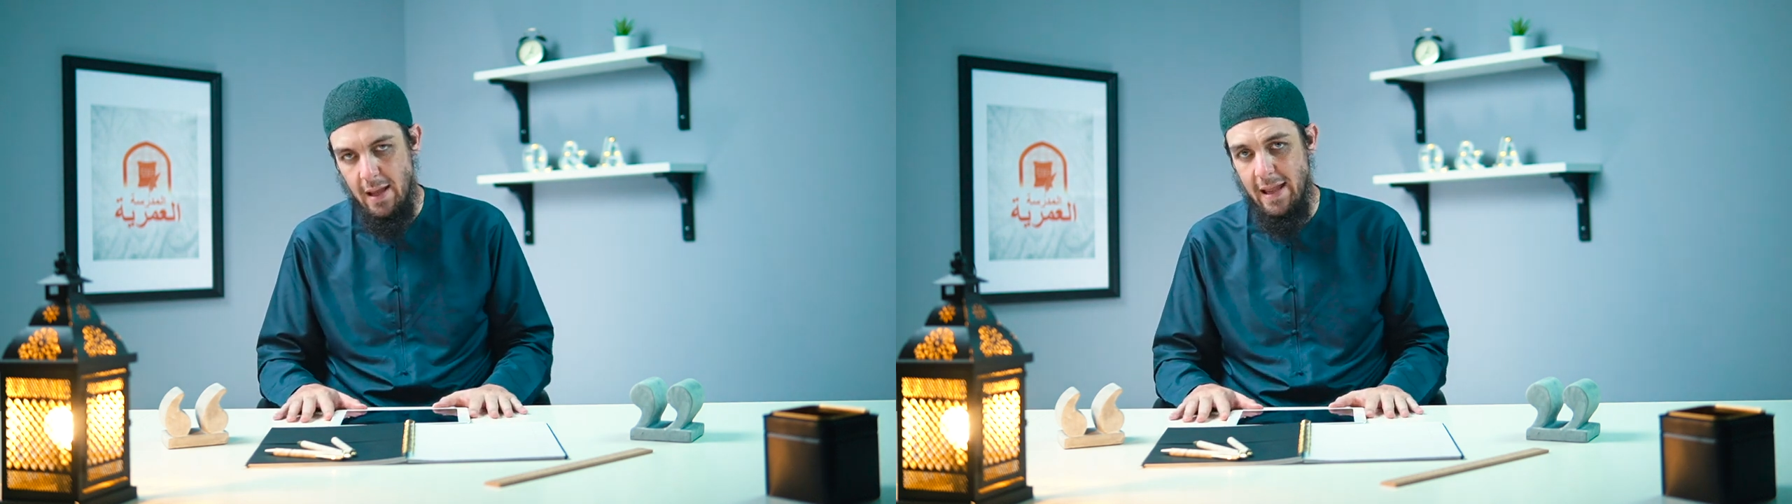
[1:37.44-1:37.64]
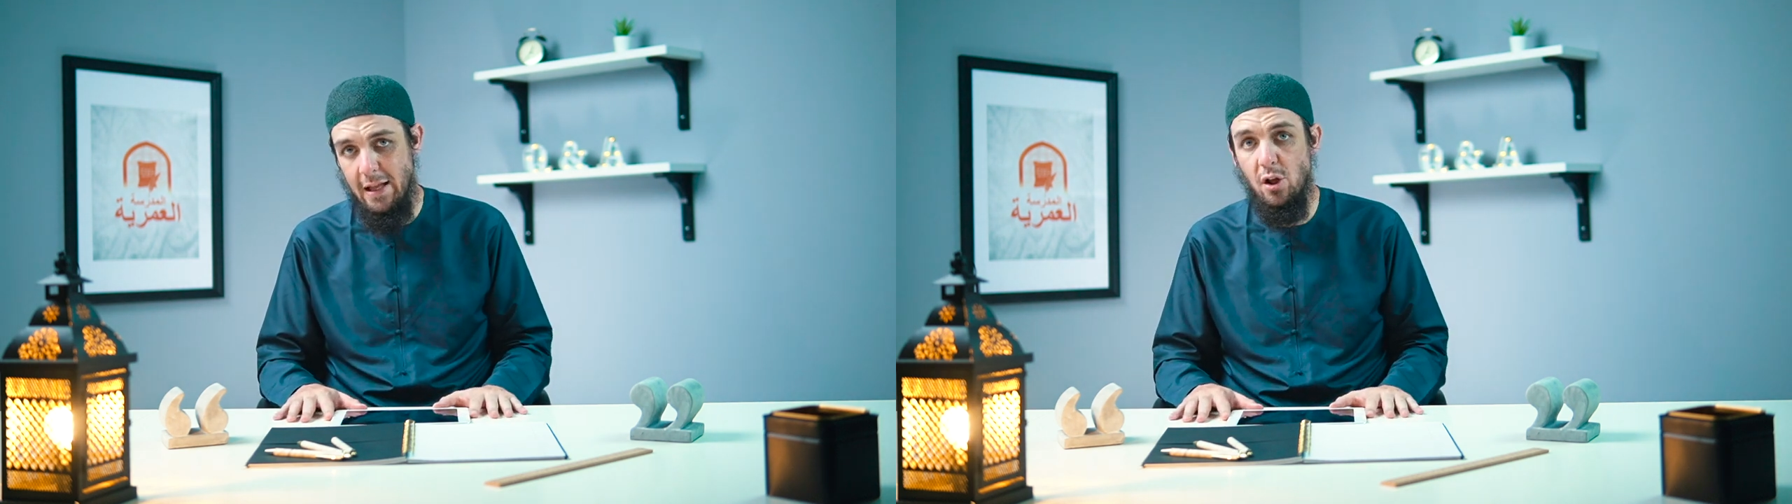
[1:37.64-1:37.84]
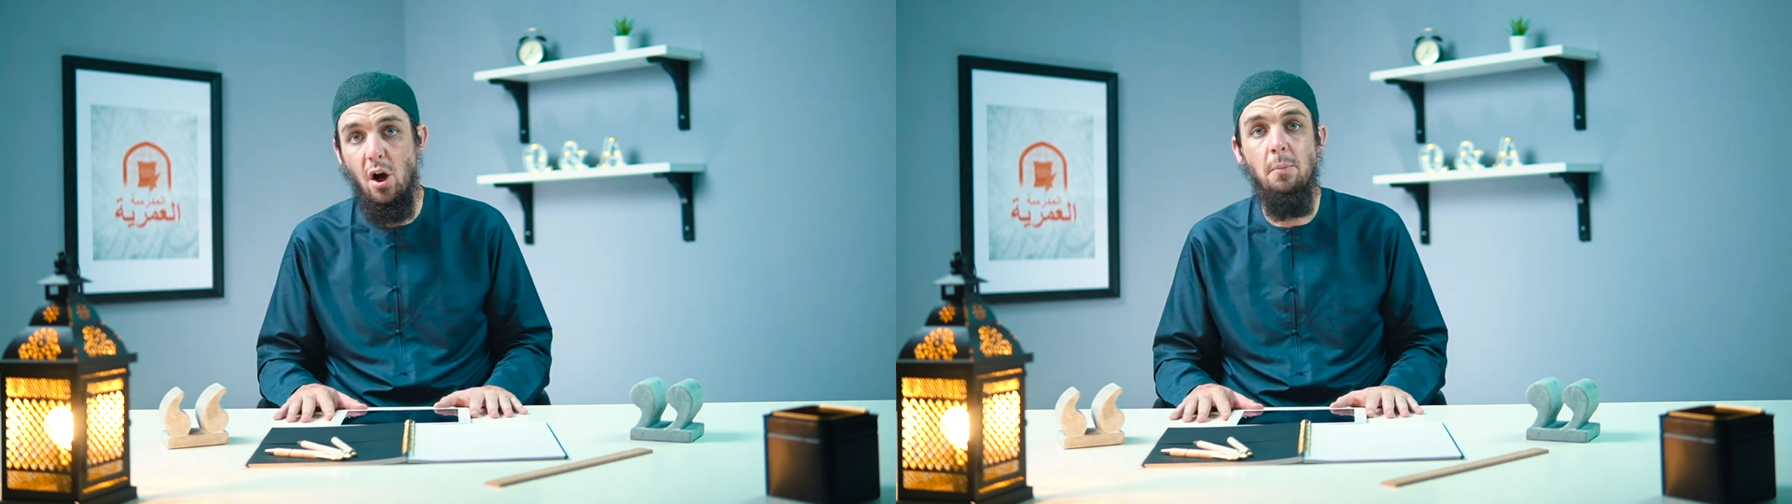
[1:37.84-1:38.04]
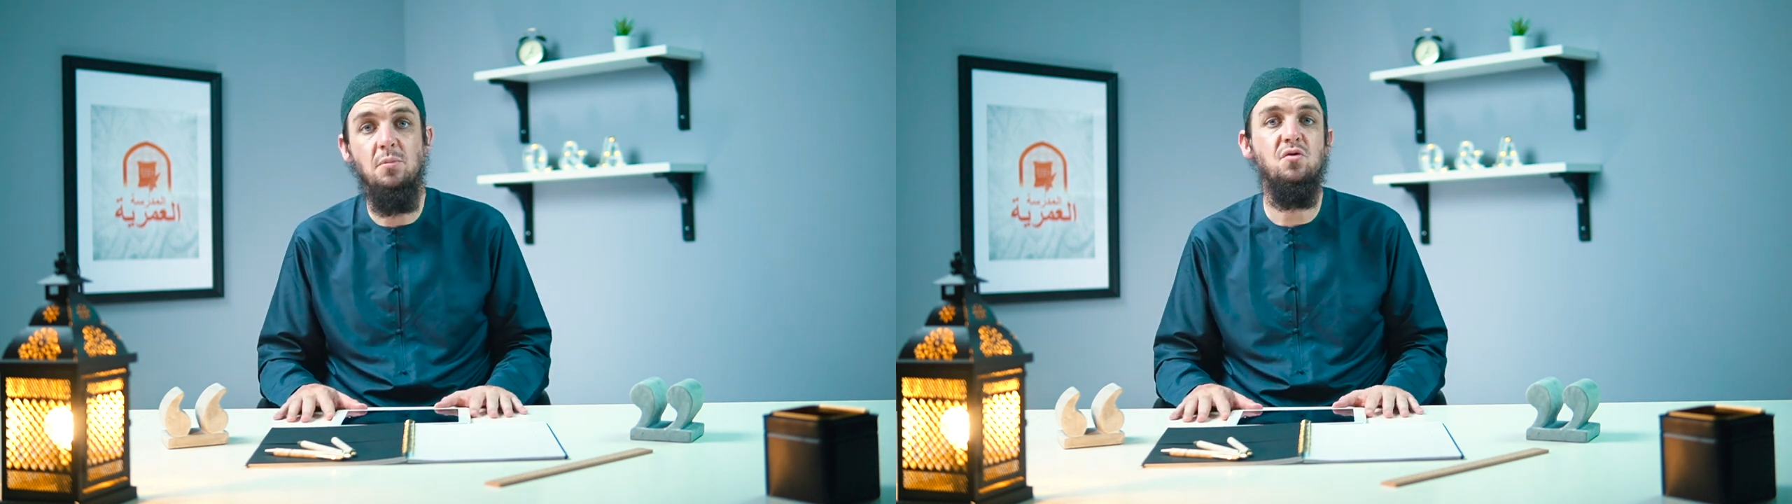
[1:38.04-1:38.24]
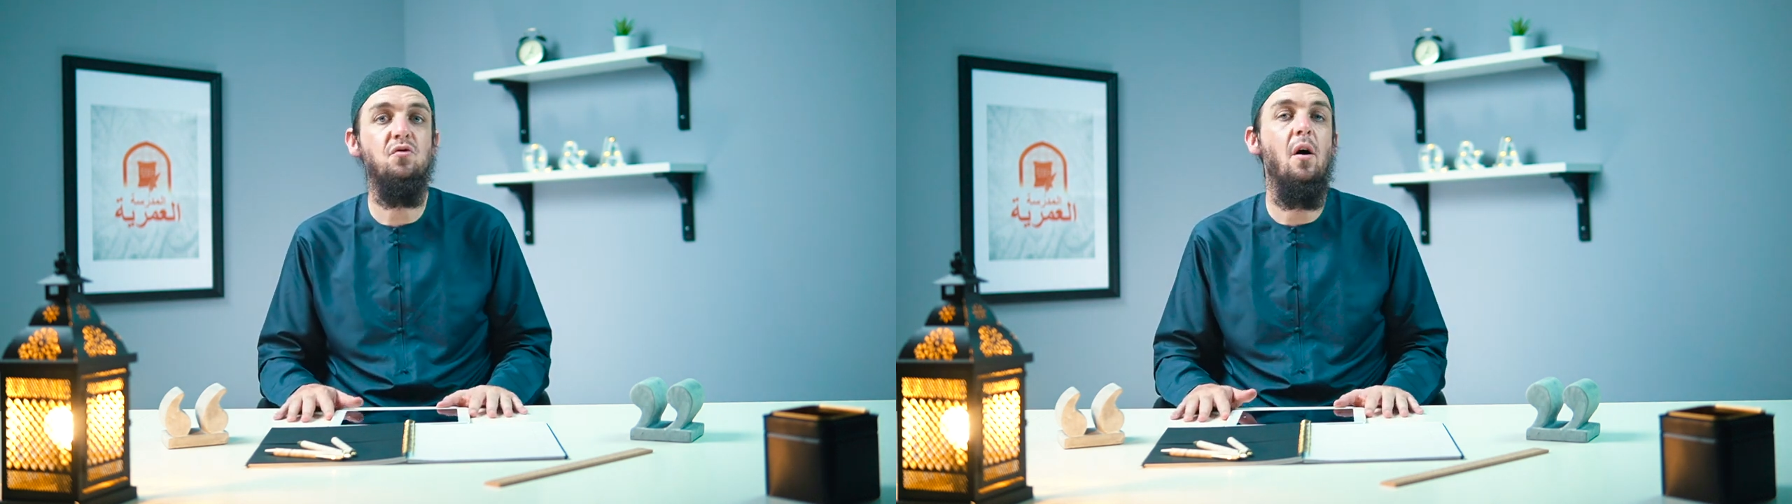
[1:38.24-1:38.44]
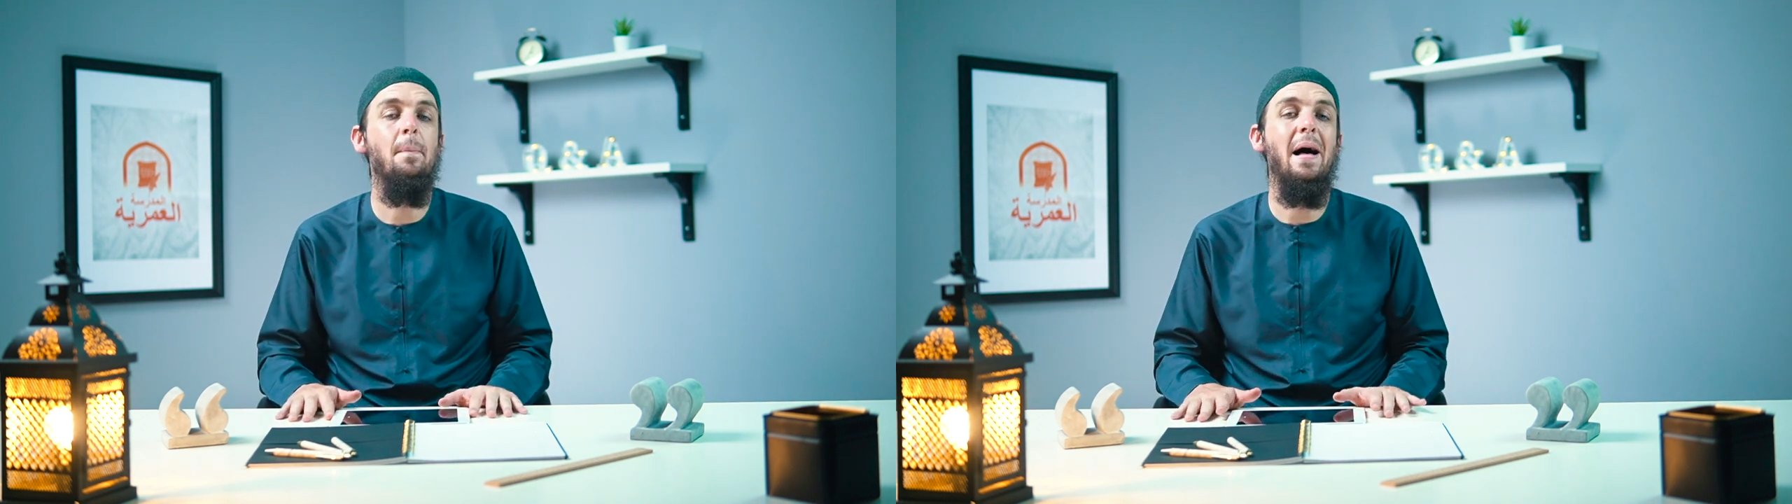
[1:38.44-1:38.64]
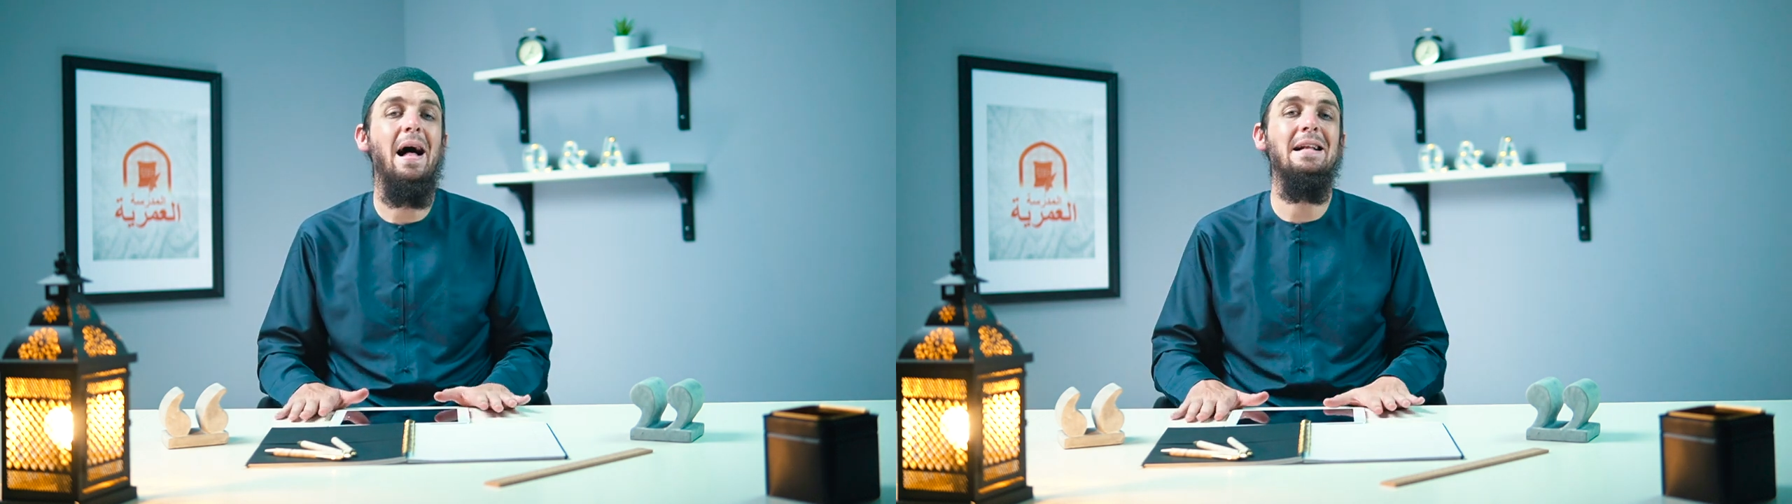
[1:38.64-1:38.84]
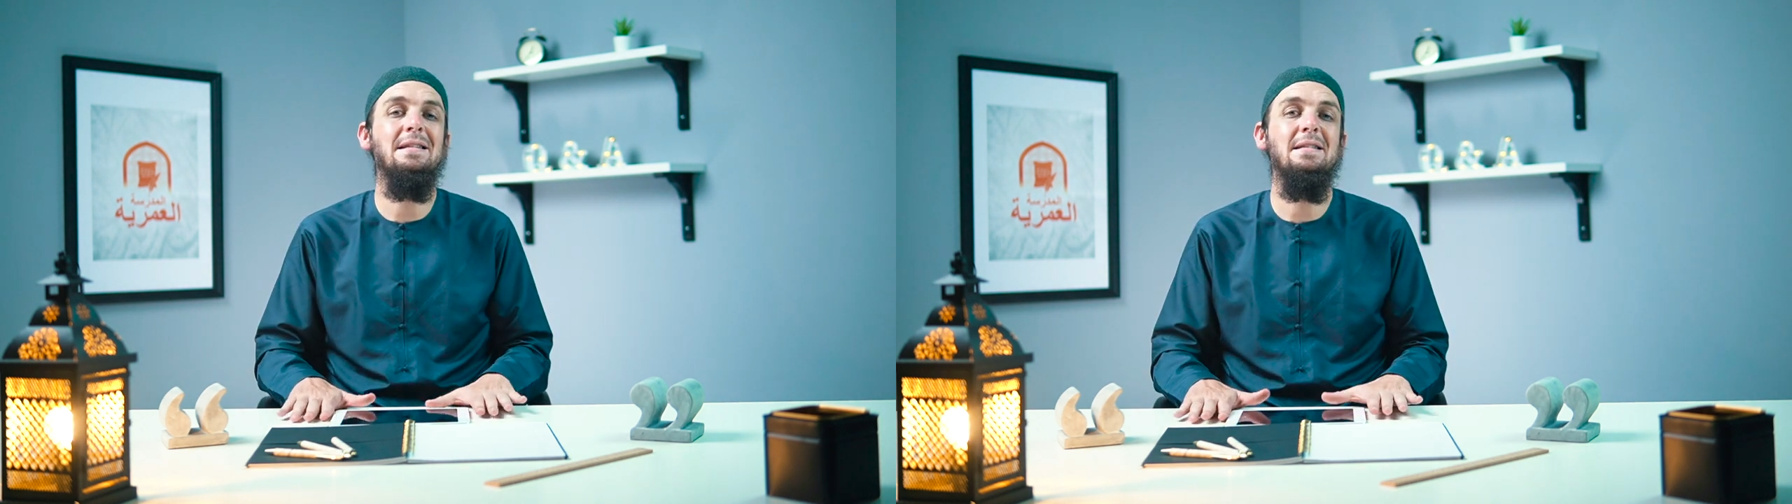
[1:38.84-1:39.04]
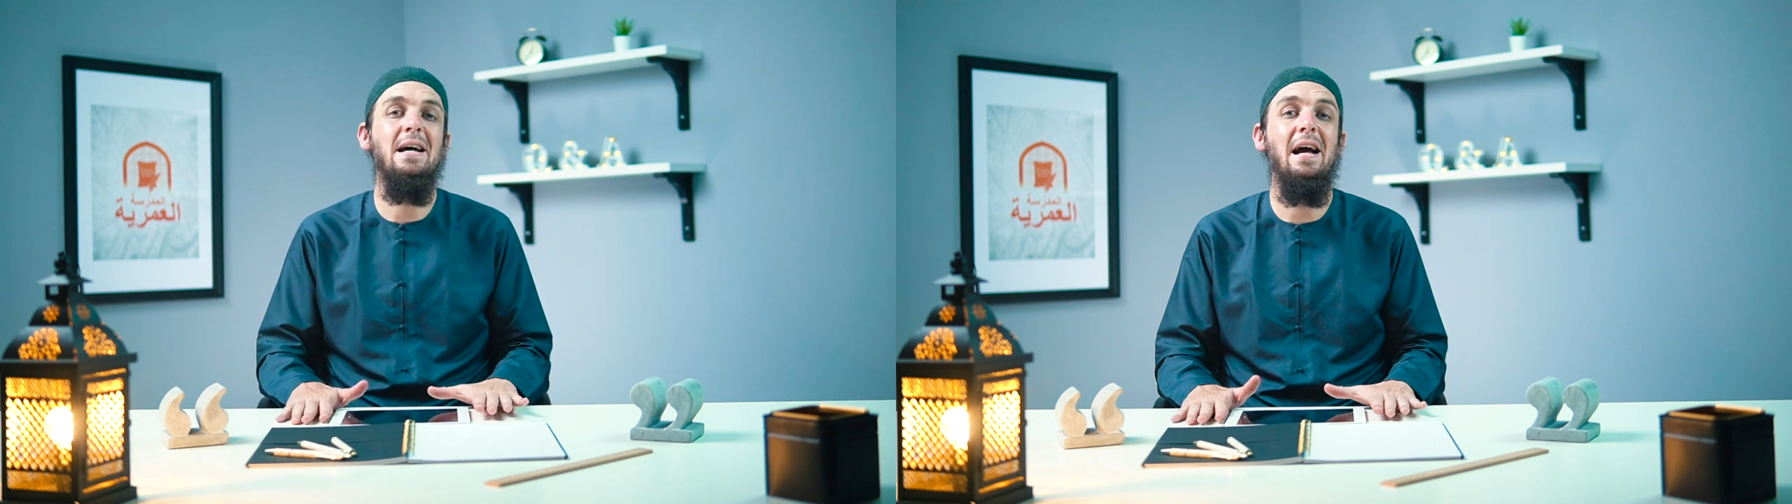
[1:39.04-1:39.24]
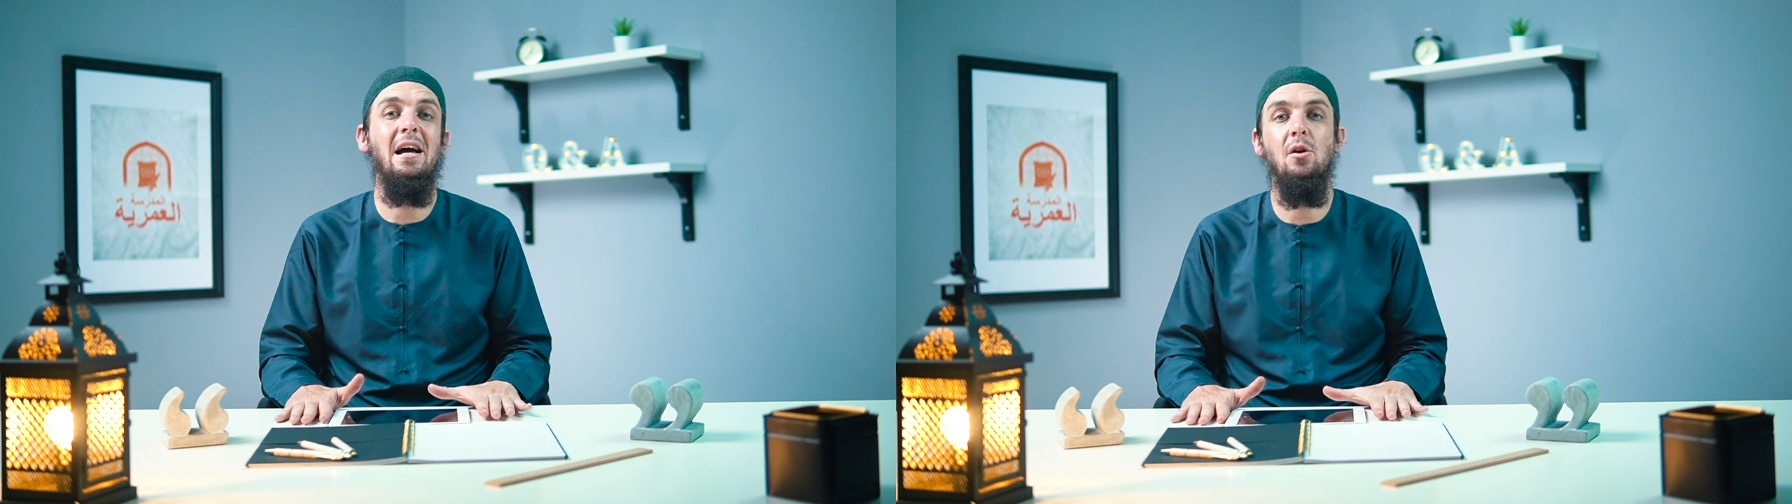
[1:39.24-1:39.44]
It comes from
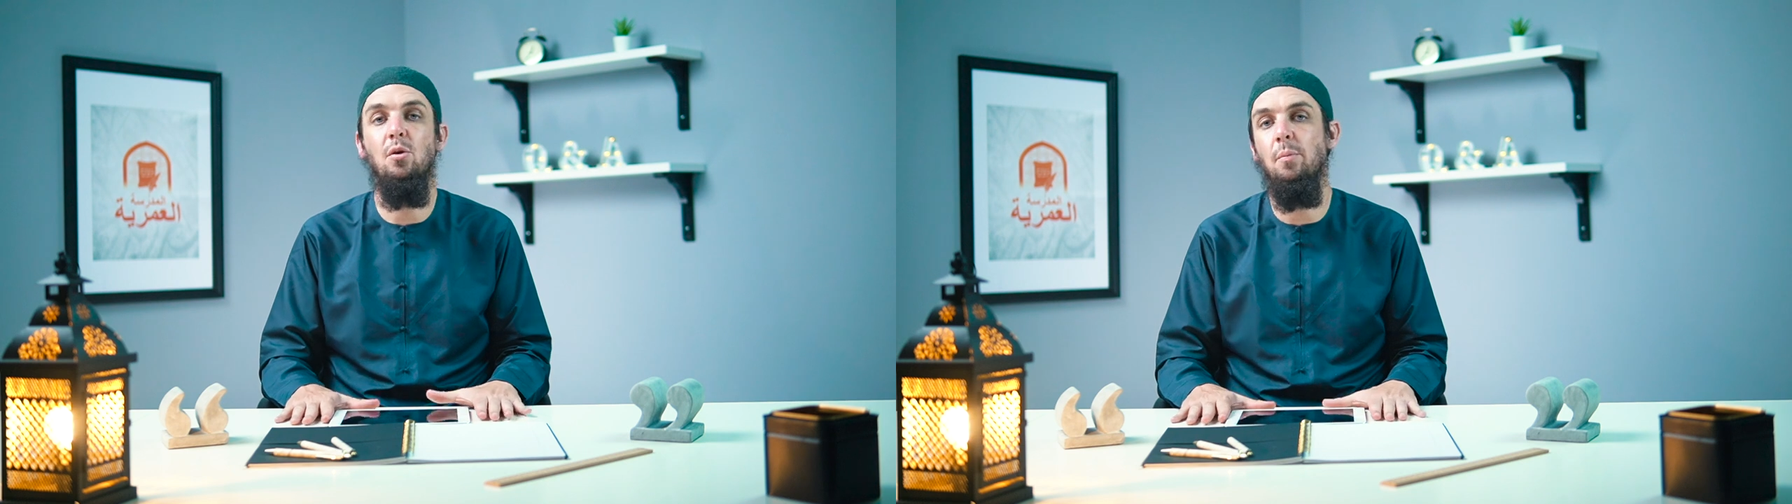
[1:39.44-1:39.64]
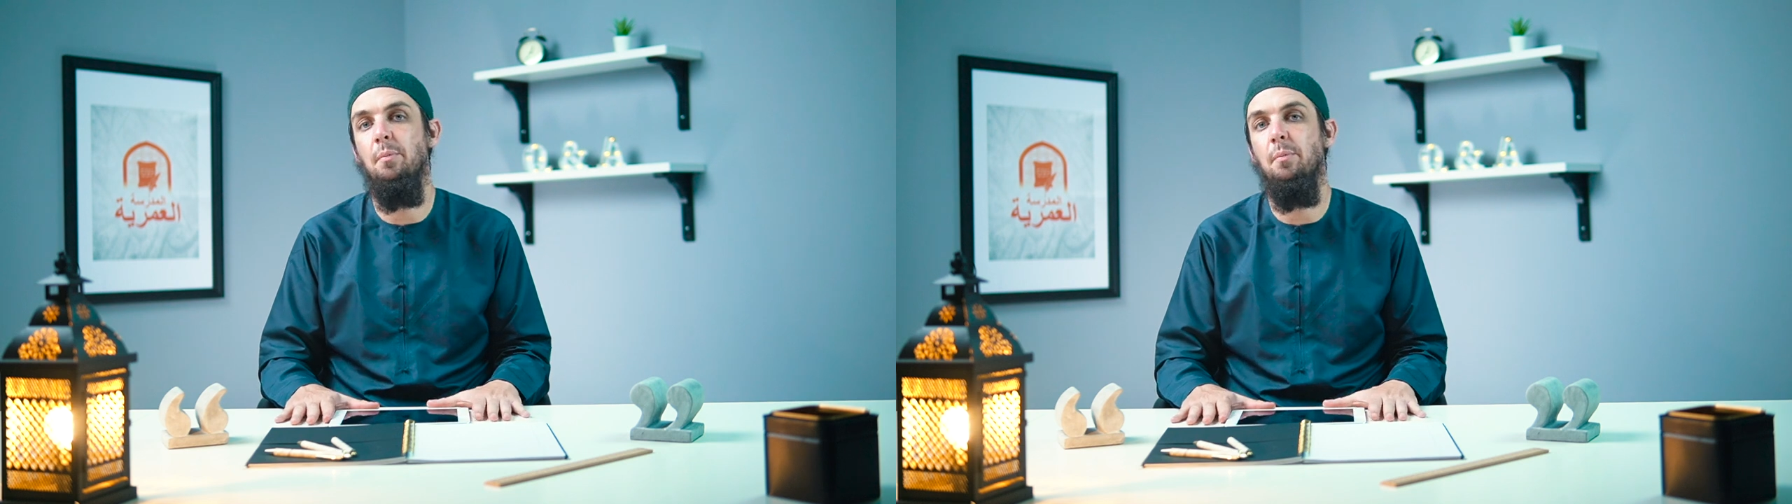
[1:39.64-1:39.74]
at-tahallum,